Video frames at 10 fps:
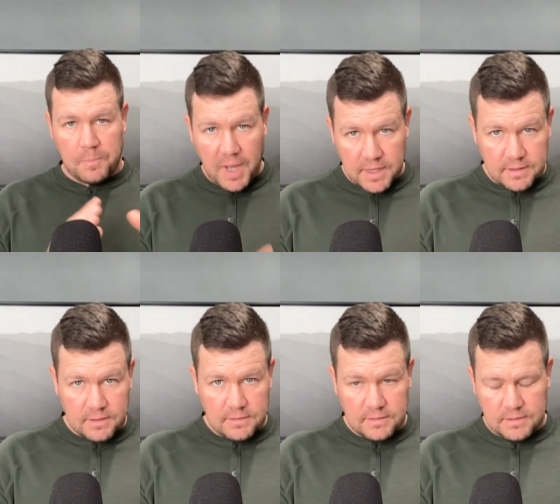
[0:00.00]
But
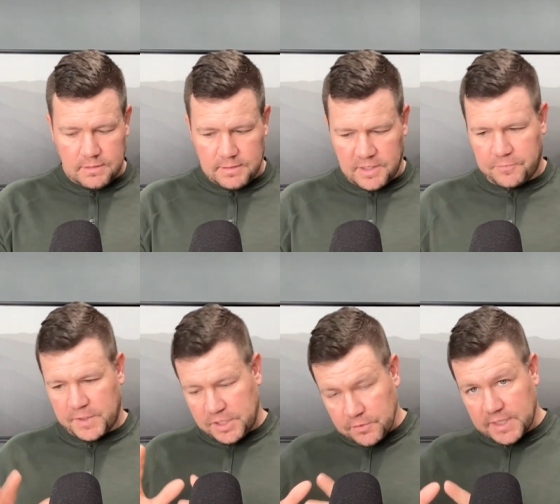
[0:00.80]
if
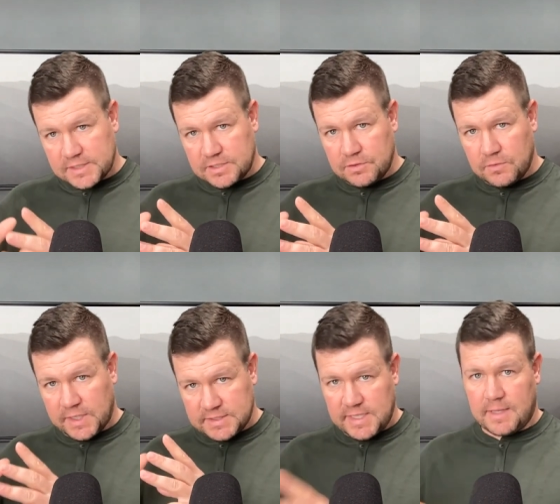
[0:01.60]
when you get to
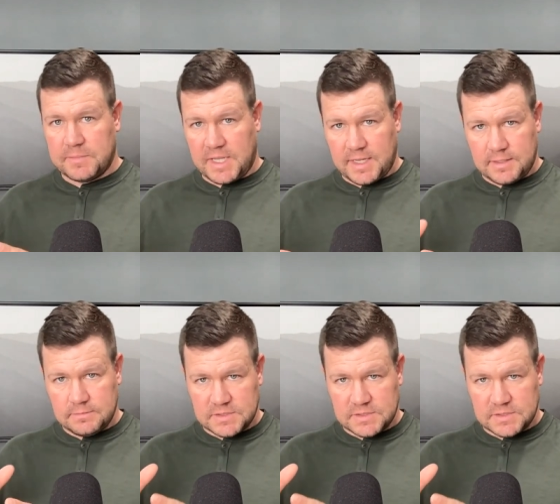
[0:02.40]
exam day,